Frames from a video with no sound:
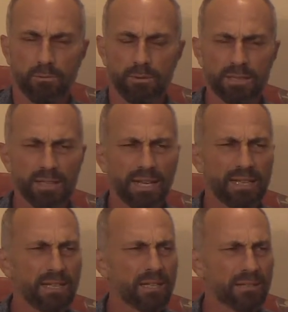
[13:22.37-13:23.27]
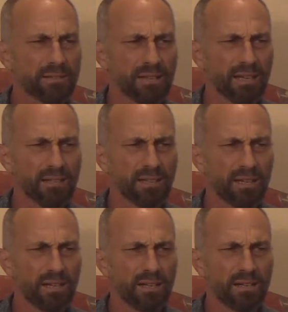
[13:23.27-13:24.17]
What did I hear? That
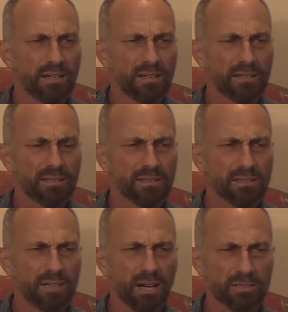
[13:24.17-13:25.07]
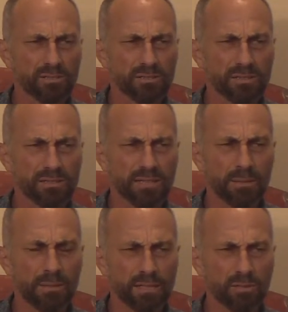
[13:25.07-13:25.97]
doctors
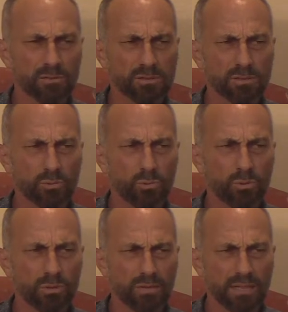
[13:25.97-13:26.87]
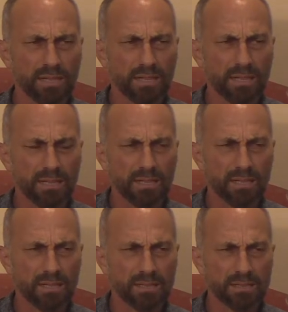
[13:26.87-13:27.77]
in medical school
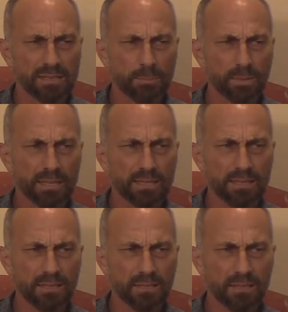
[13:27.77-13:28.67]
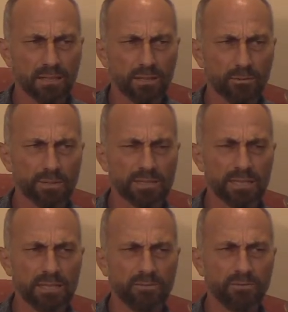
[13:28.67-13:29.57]
typically
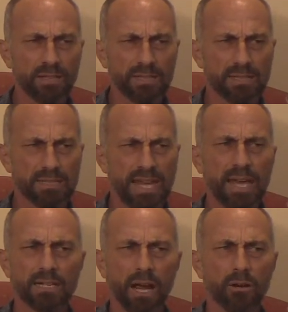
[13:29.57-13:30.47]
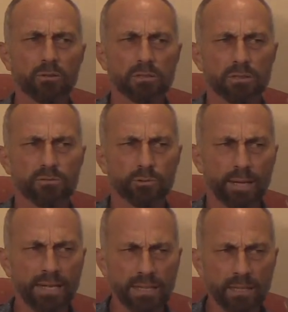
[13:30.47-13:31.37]
receive 10 hours of
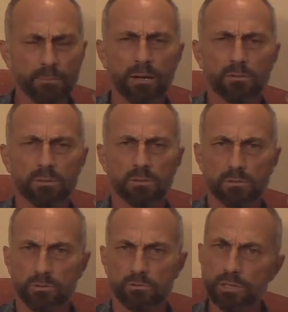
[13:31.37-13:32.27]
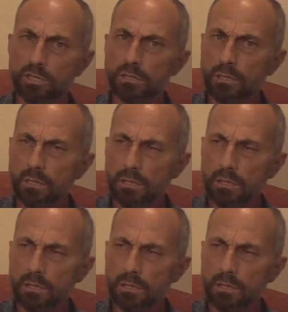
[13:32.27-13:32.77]
training about nutrition?